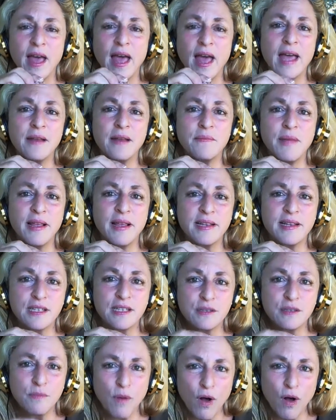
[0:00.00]
and make
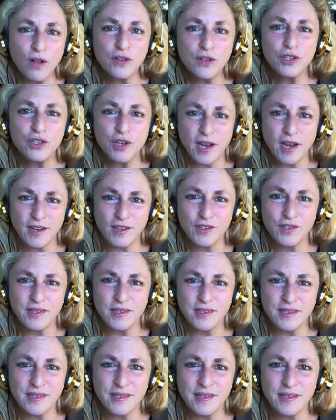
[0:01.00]
small
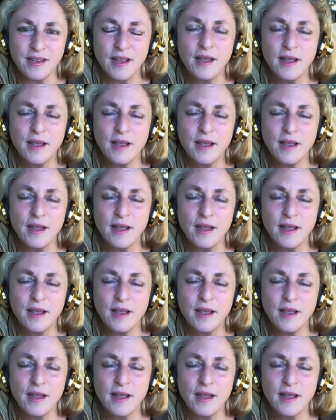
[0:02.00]
changes